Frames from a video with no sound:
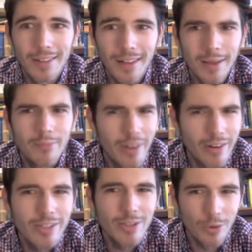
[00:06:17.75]
Like I'm
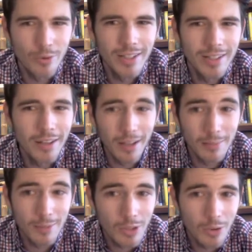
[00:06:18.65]
very Taurian, like
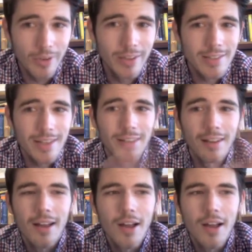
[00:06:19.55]
I'm a Taurus, and